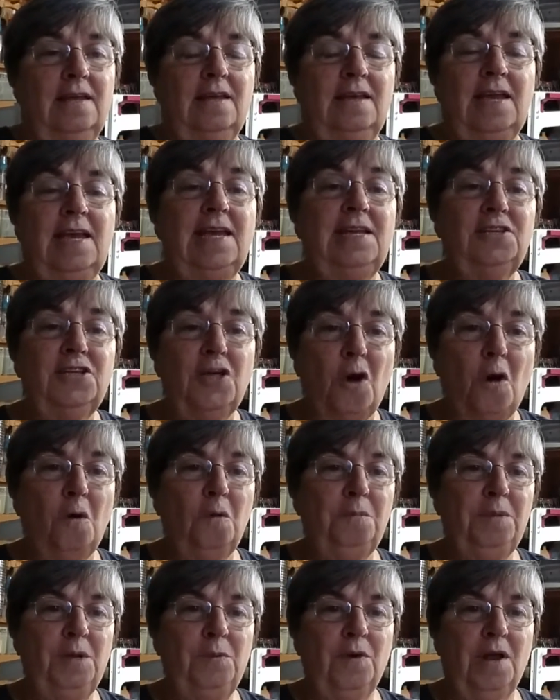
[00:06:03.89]
he
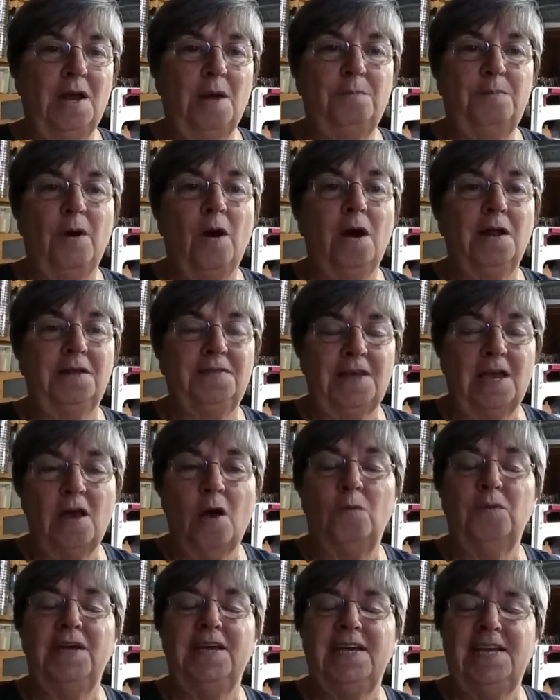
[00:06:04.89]
told me when I bought it, they
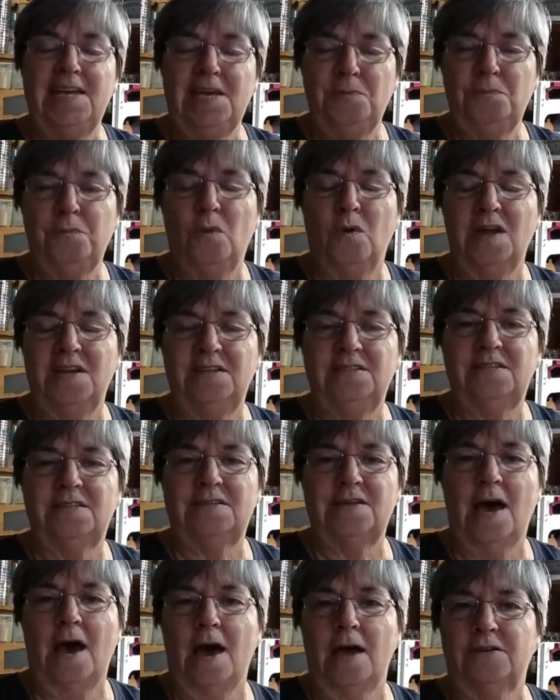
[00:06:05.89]
only keep one in
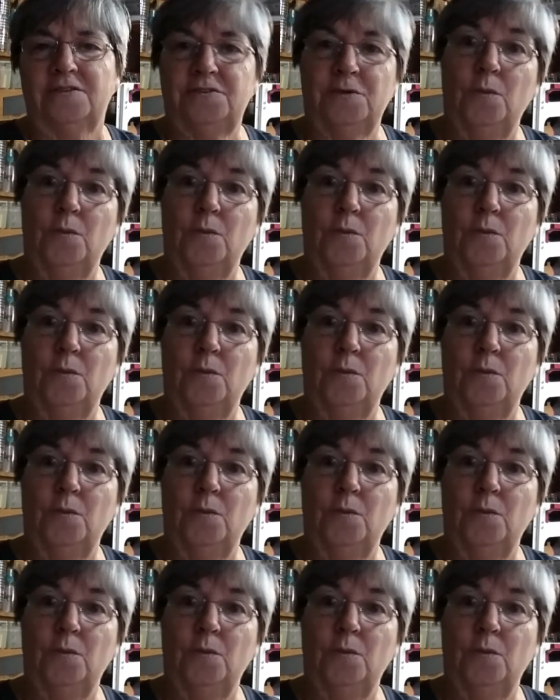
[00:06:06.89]
stock.